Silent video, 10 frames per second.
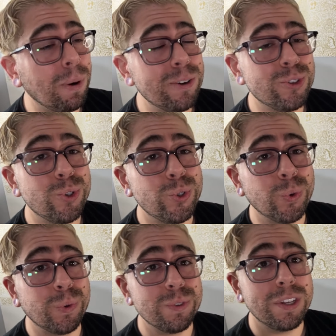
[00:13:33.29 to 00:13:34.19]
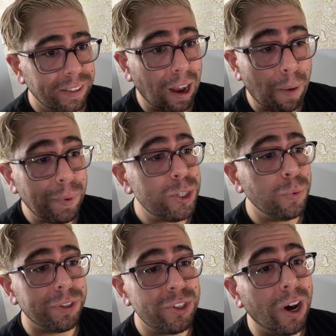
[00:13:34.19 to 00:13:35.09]
monster doodles. I'm gonna do it
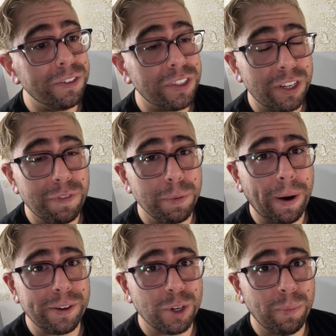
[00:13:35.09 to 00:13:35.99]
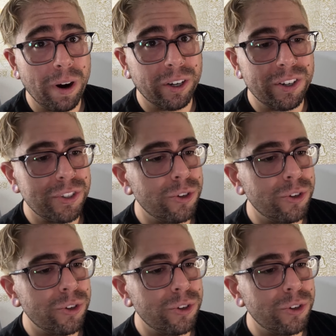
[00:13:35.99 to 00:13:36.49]
with tons of different Posca markers,